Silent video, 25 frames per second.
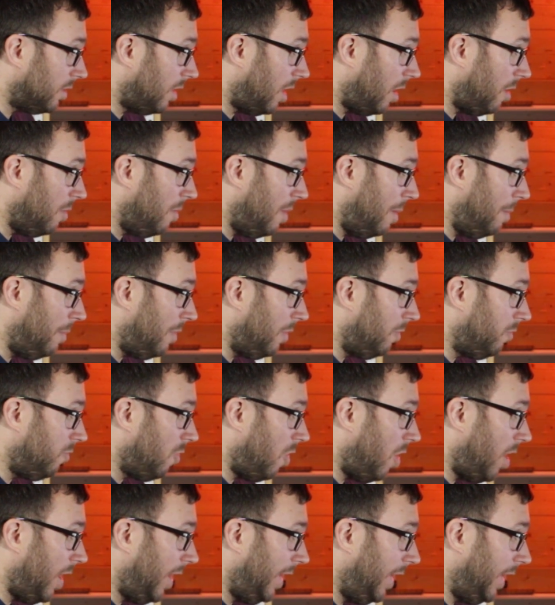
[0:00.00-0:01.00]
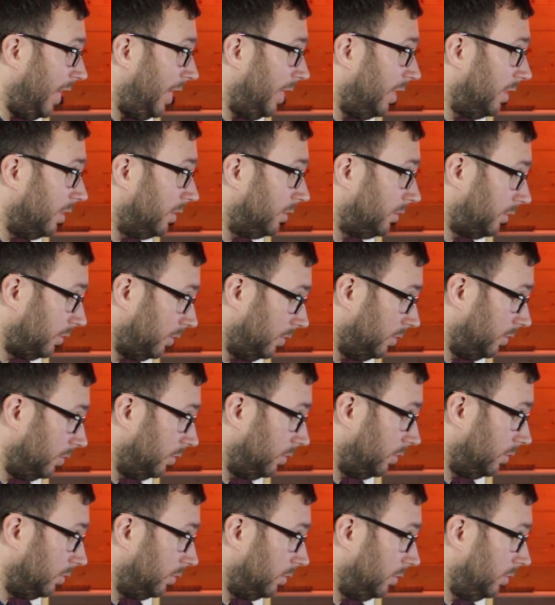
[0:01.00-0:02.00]
I remember writing
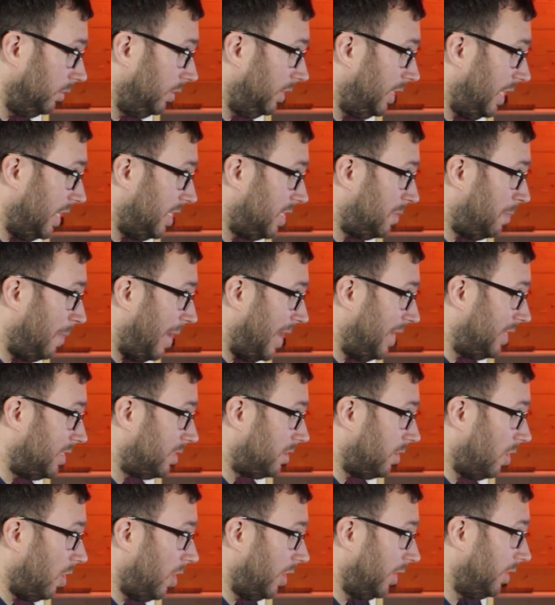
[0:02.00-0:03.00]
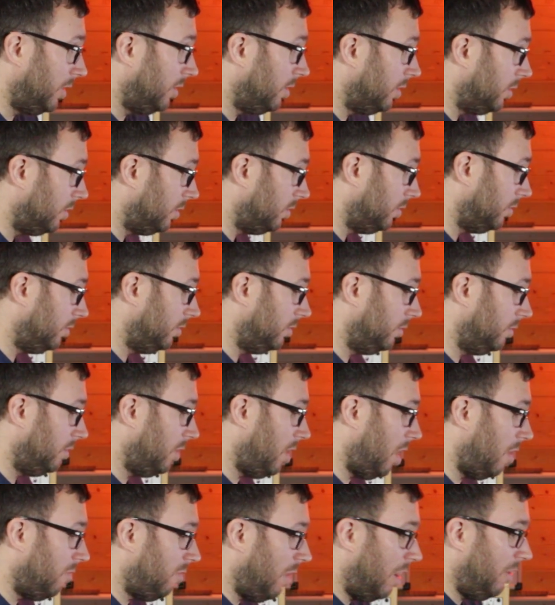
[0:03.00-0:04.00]
this bass line.
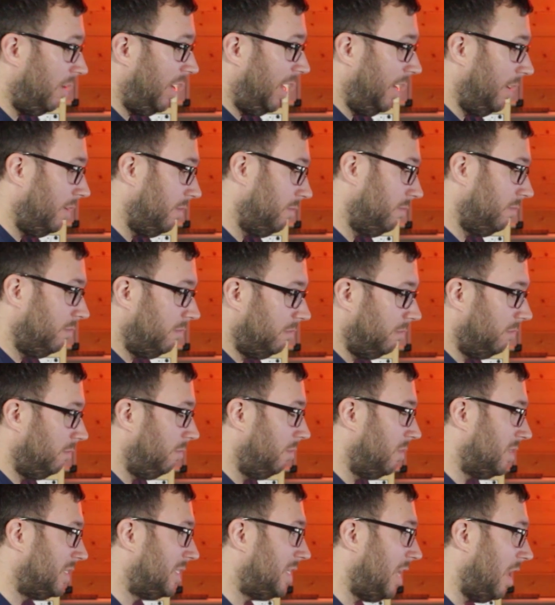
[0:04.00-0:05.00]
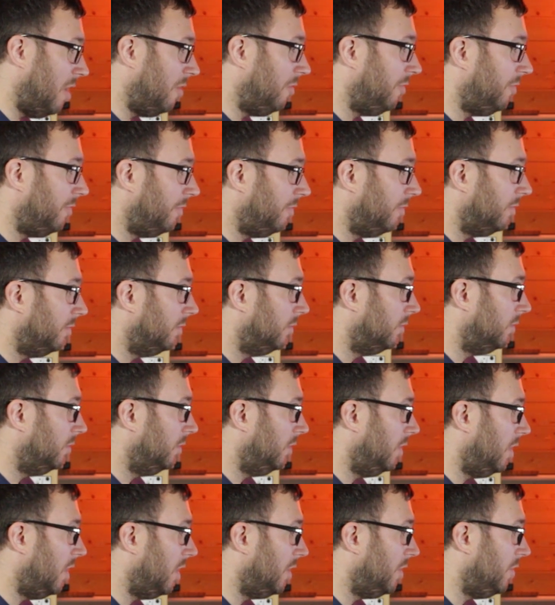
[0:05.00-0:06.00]
I wrote it myself
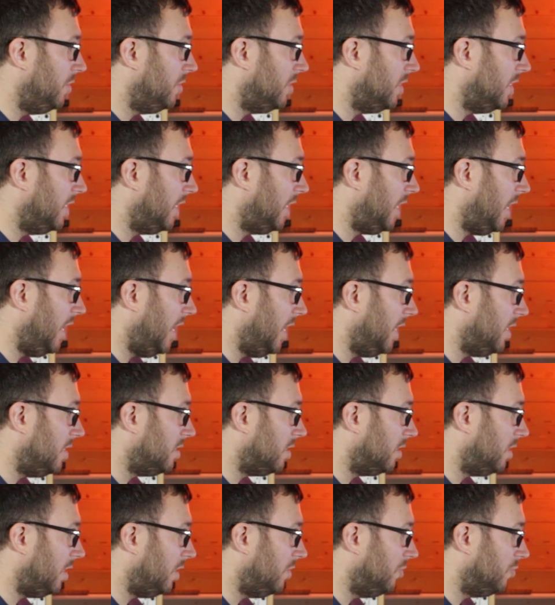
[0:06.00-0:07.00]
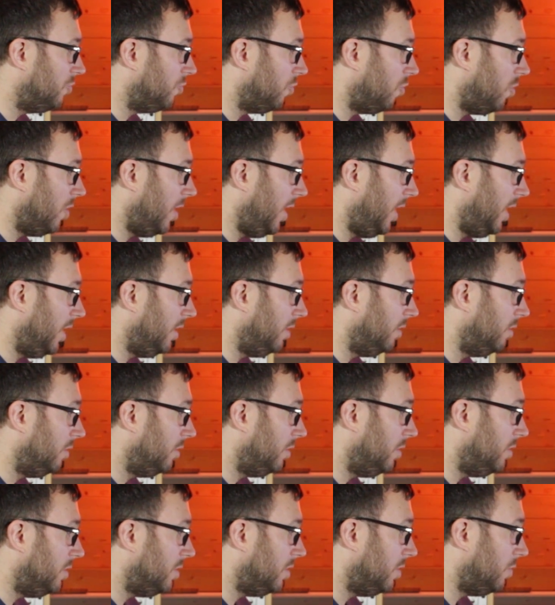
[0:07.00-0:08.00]
using the keys. I didn't draw it in
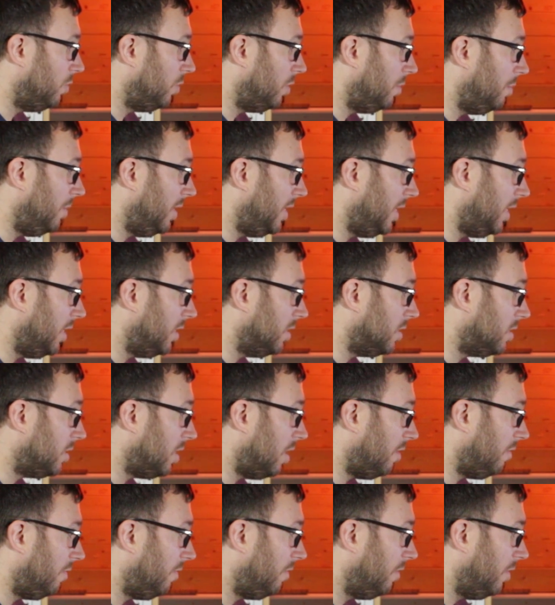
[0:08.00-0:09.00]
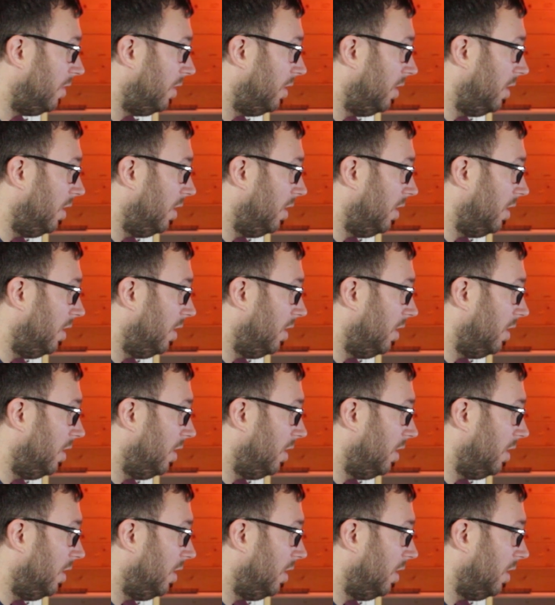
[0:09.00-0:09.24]
using all the MIDI and stuff.